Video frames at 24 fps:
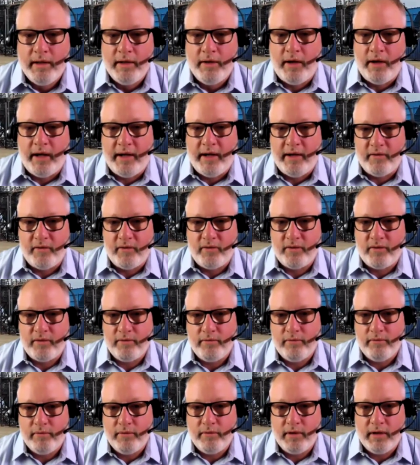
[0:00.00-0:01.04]
as
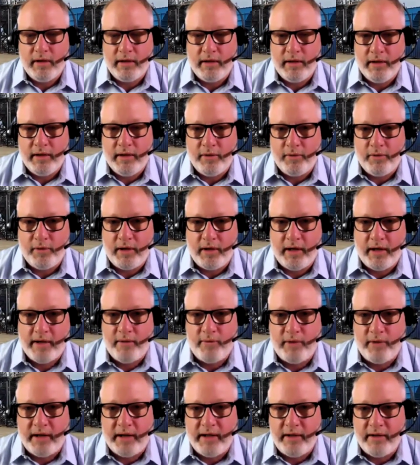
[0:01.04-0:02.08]
kind
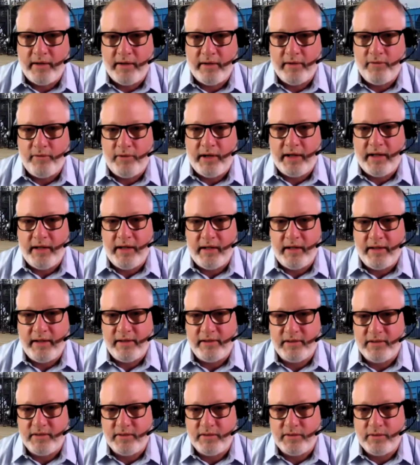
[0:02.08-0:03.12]
of
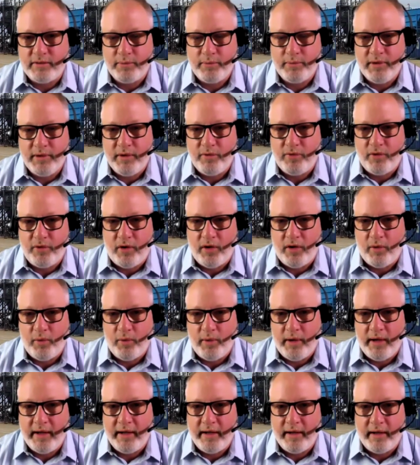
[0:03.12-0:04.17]
regulations fall
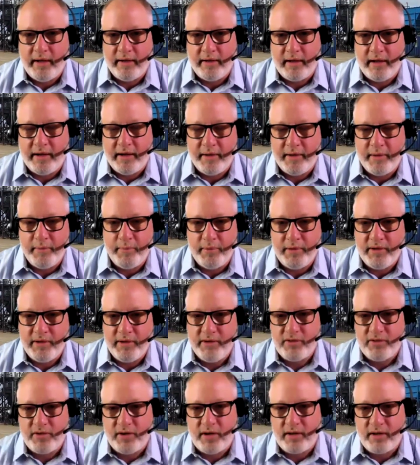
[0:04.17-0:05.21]
away on kind of the
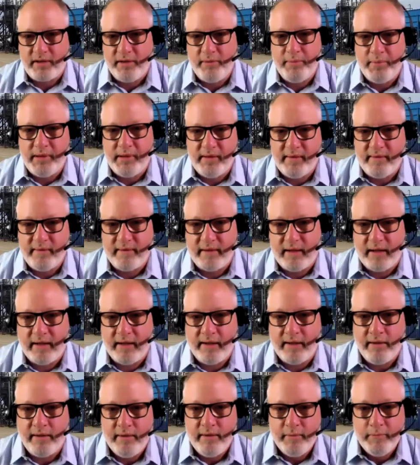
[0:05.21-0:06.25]
construct and build
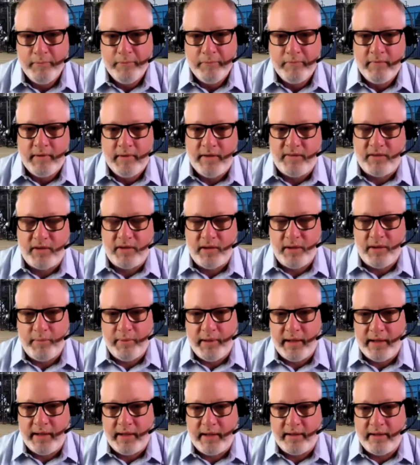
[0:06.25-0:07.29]
side, it's going to
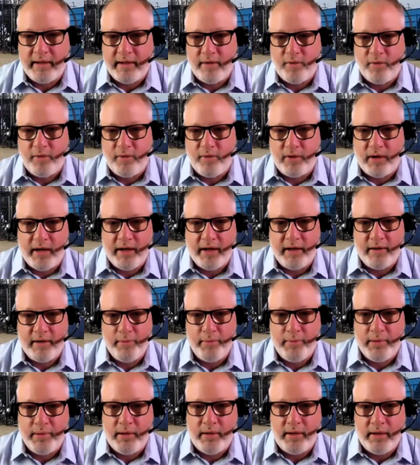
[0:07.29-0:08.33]
make identifying
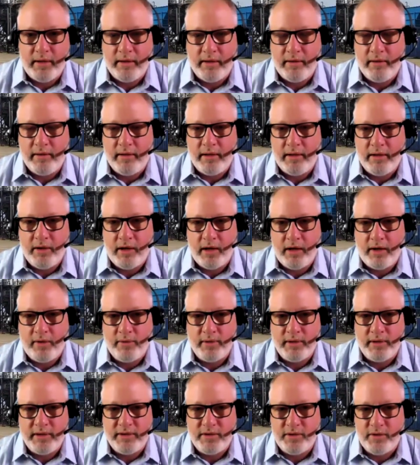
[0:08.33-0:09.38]
and building our
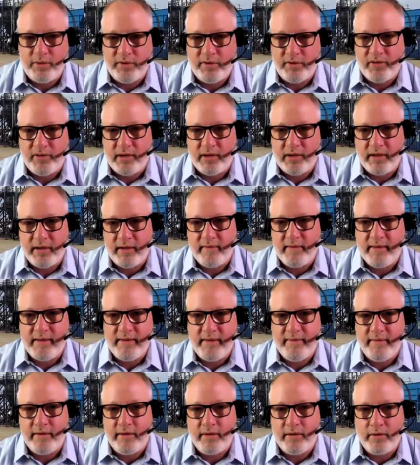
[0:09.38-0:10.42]
regional facilities
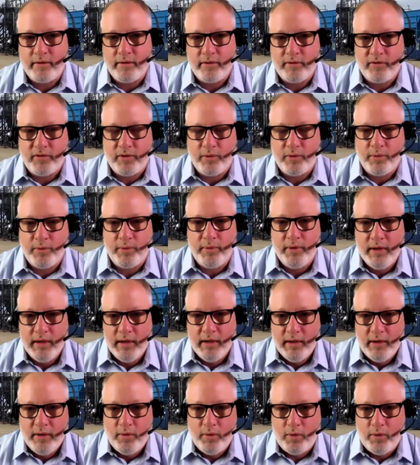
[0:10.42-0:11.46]
easier. So
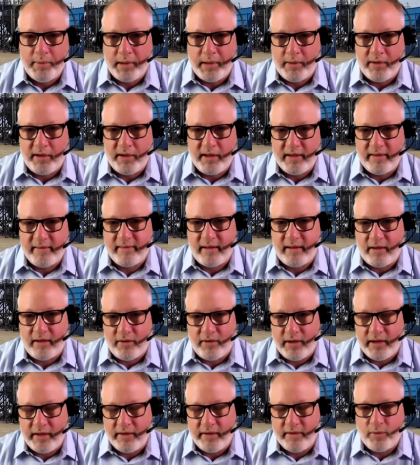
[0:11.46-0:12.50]
we'll be able to
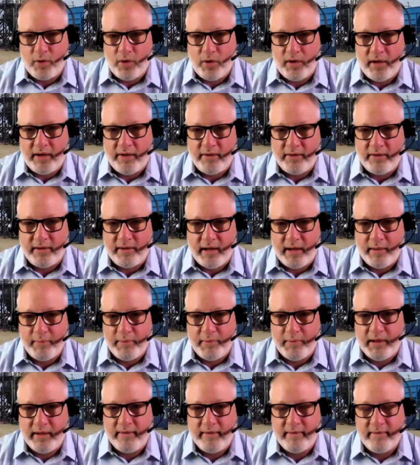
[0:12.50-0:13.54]
accelerate the rollout
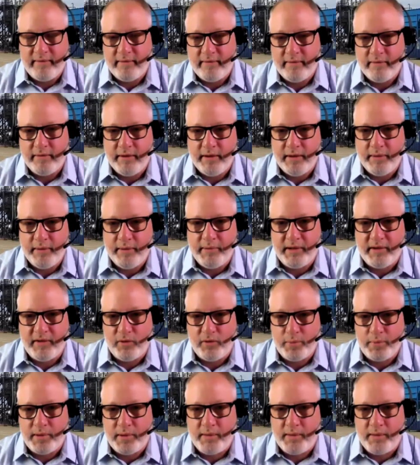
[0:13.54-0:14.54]
timelines, because